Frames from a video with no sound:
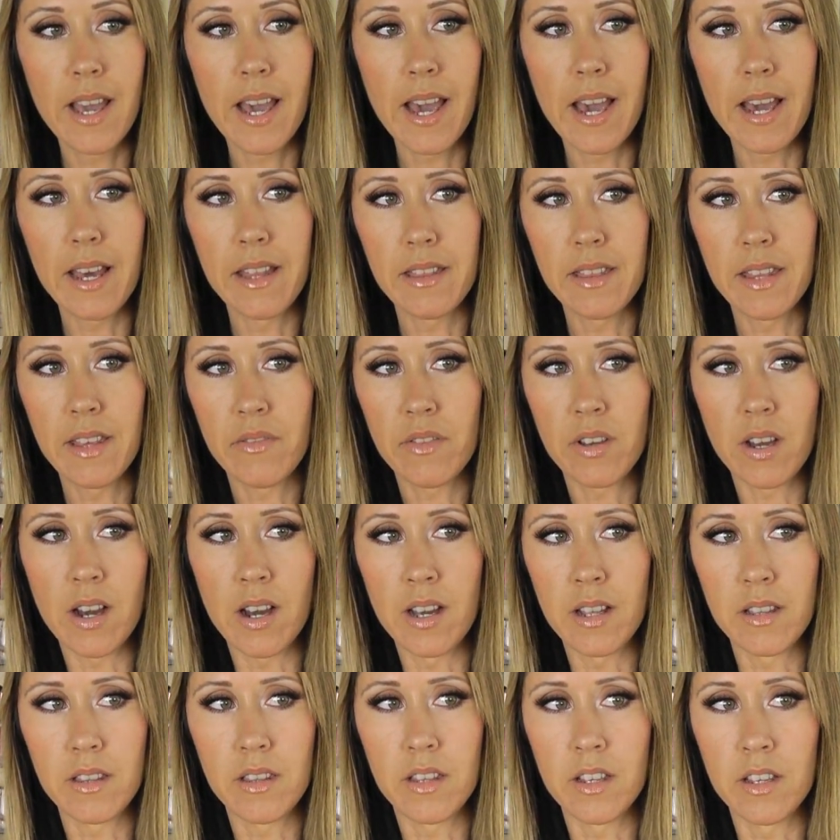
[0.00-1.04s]
and they've
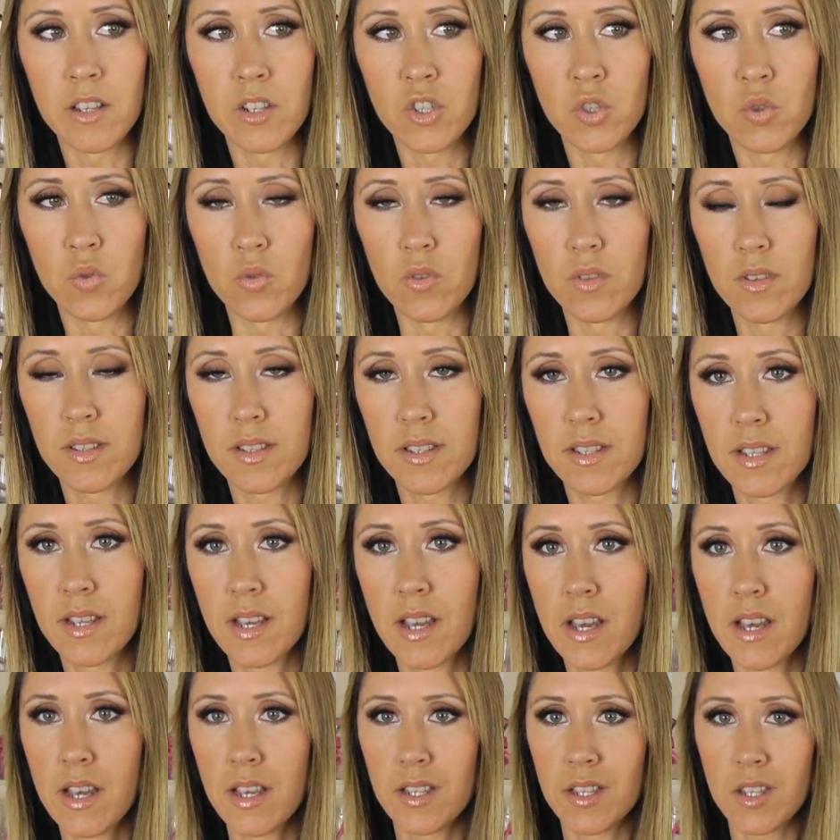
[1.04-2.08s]
got the jewels.
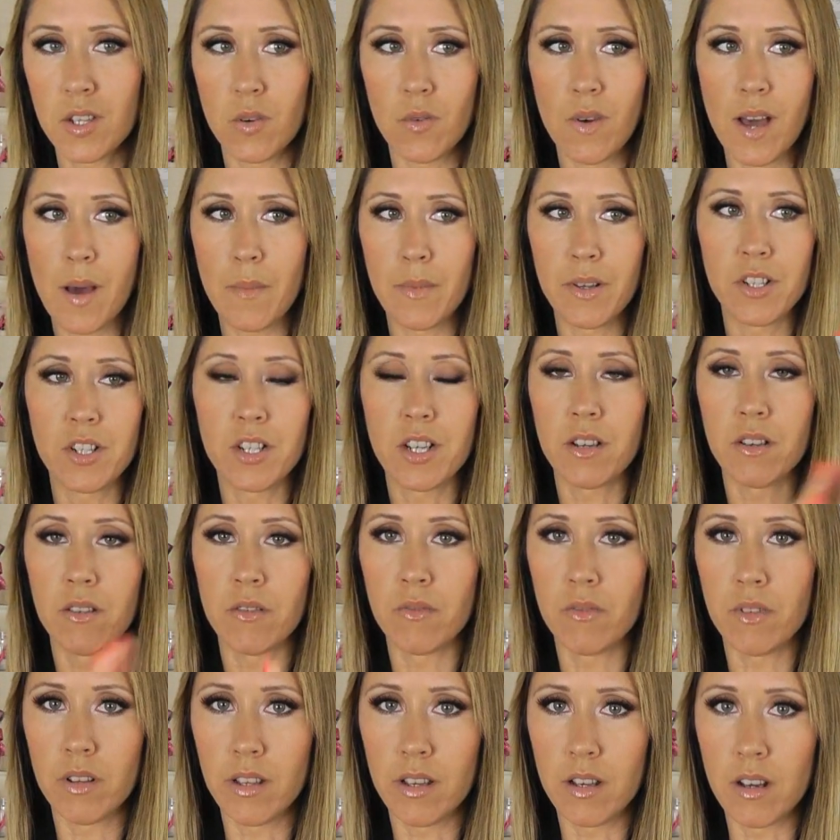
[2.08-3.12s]
So how much
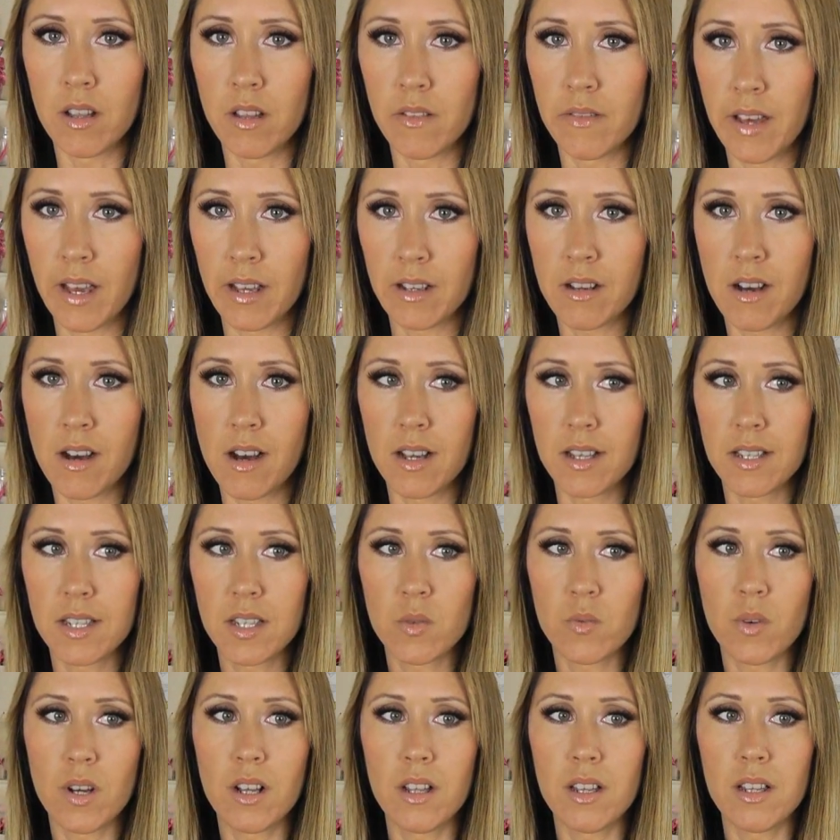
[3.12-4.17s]
can really all of that cost?
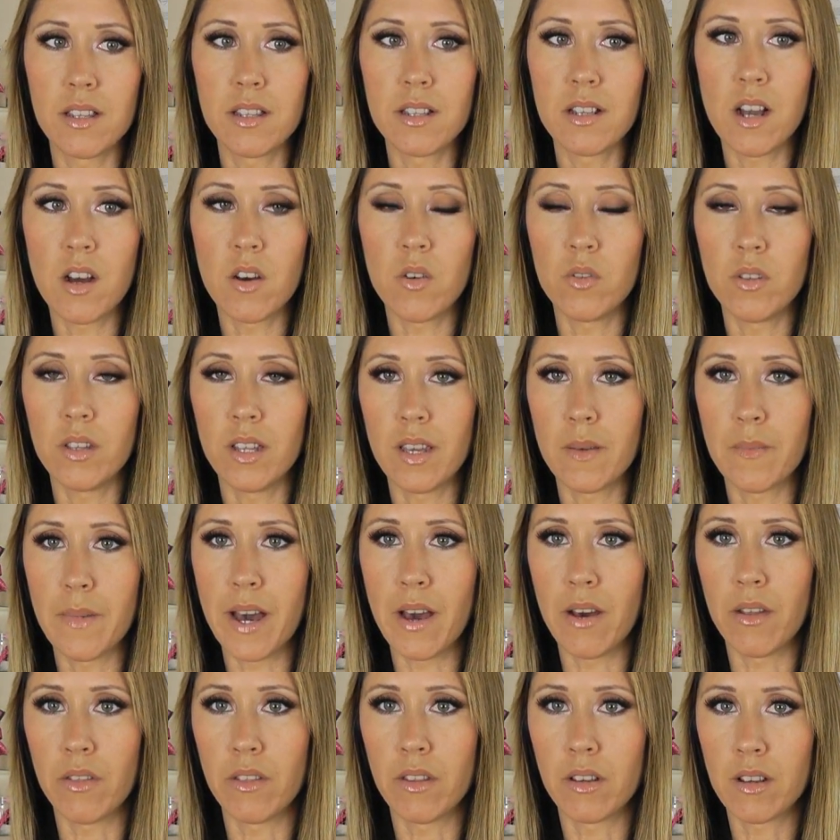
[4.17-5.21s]
Well, it's not only
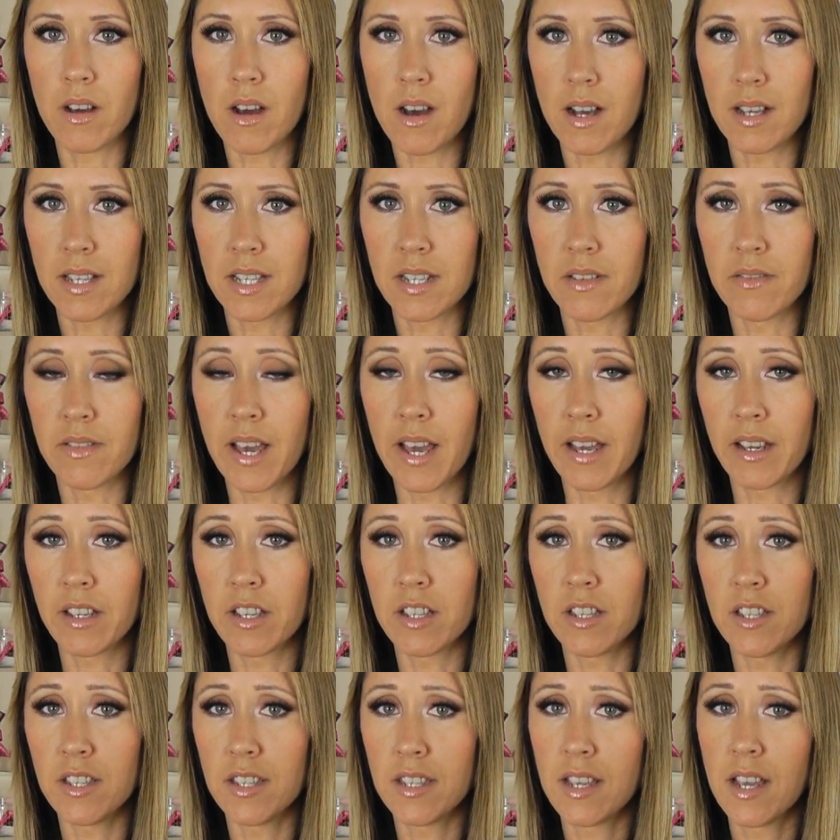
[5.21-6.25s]
about the cost of that,
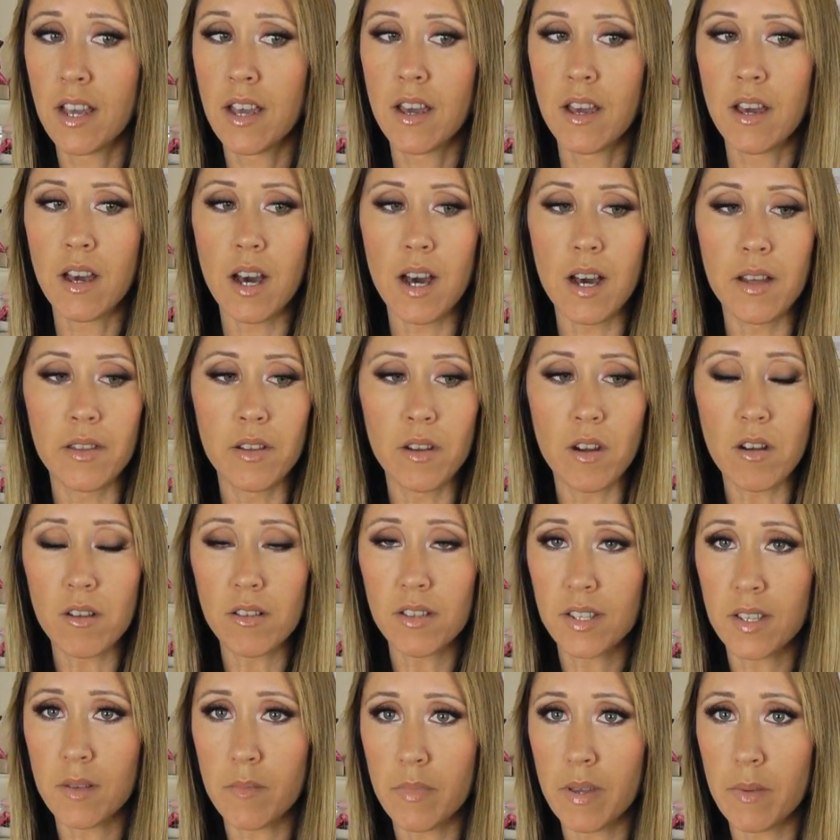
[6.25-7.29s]
because uh, there are
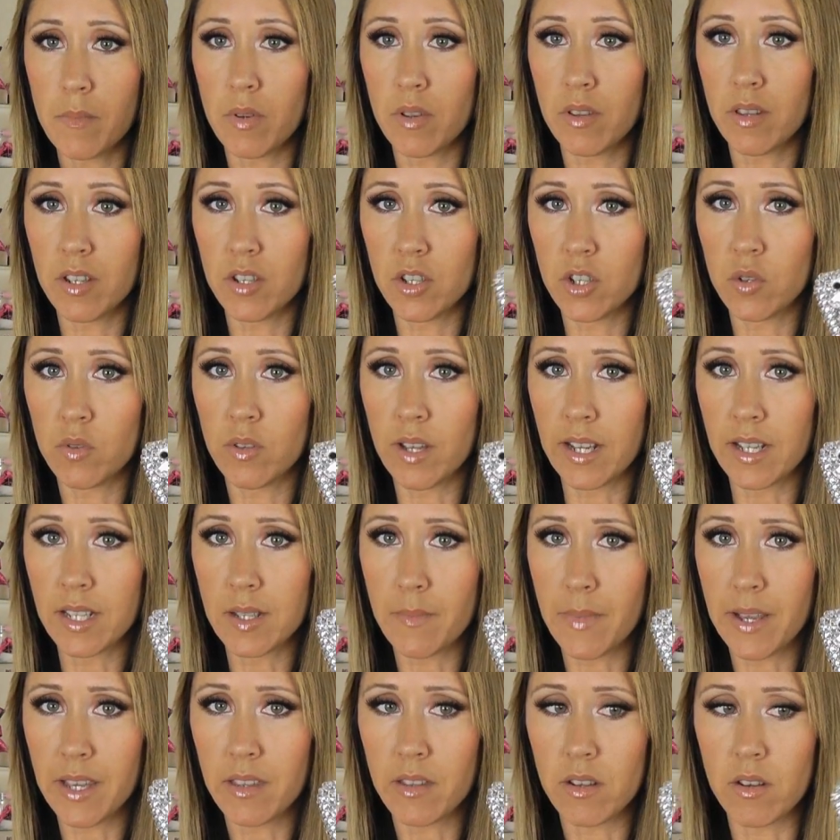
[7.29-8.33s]
some people that do like to
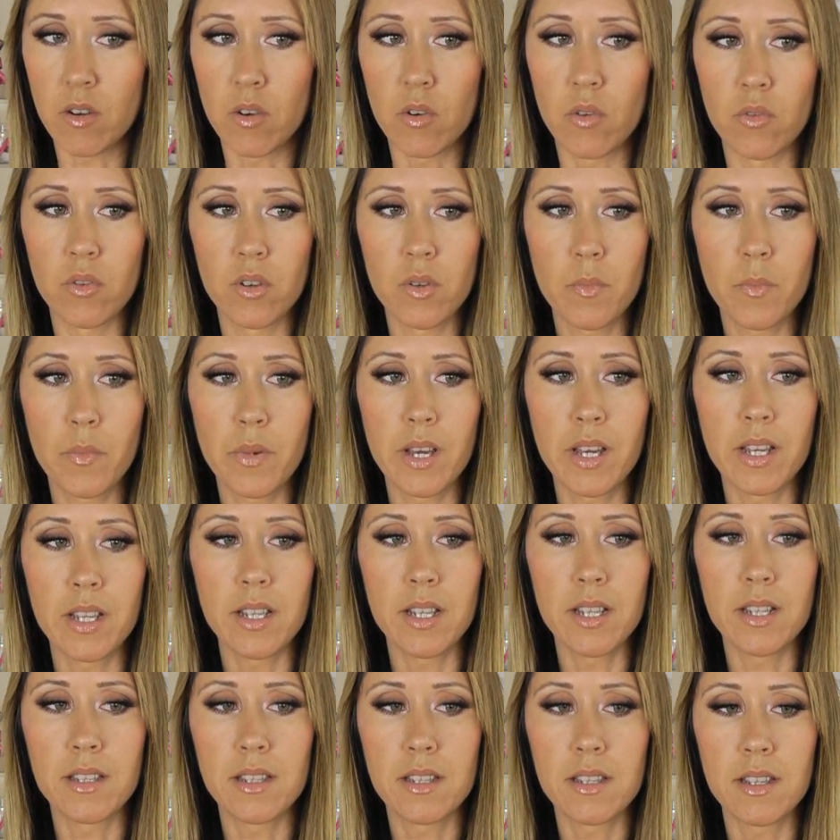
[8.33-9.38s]
make their own, but
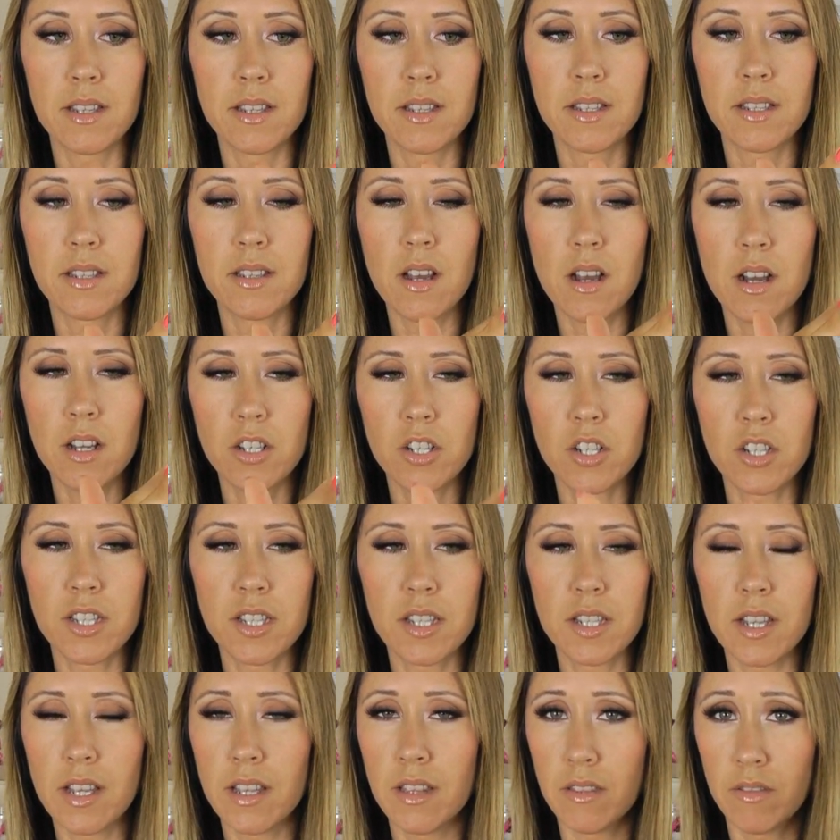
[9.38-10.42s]
it's it's not
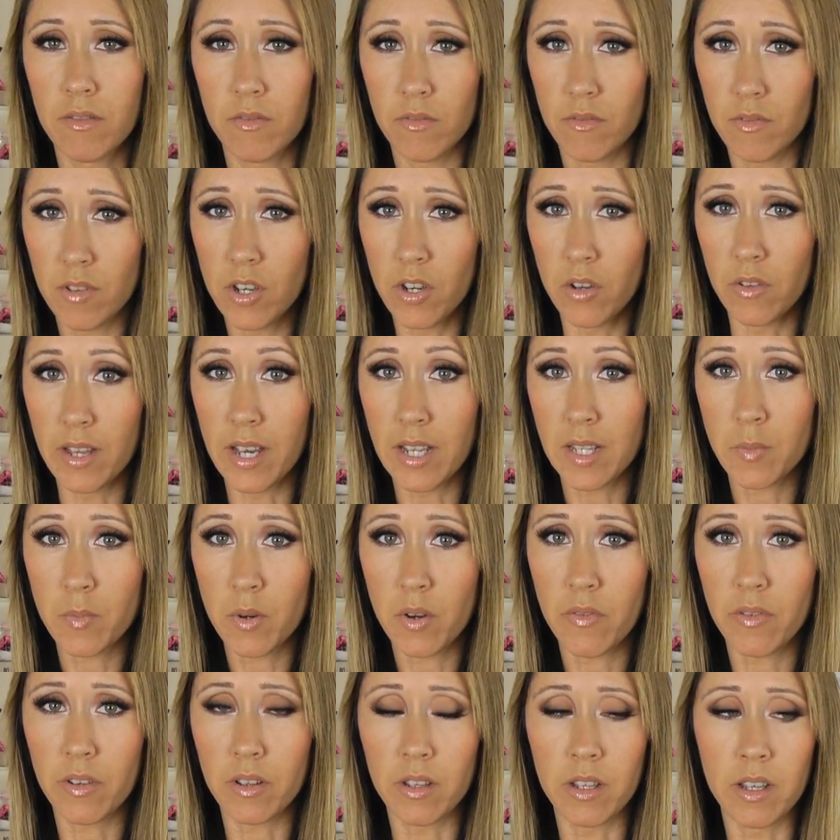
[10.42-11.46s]
just, and you know, that's
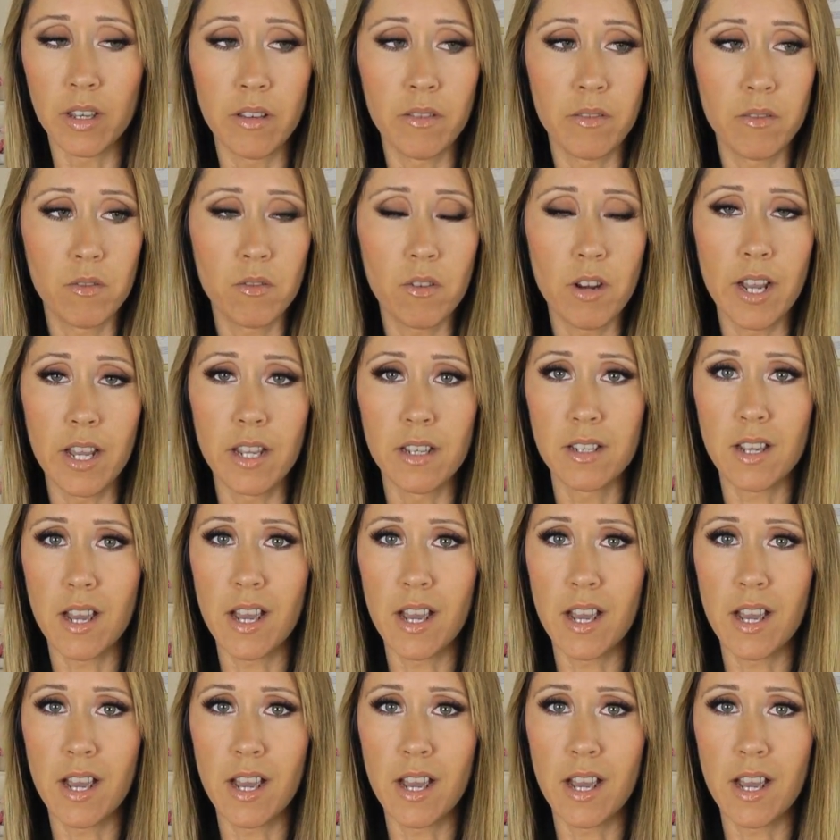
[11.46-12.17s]
perfectly great.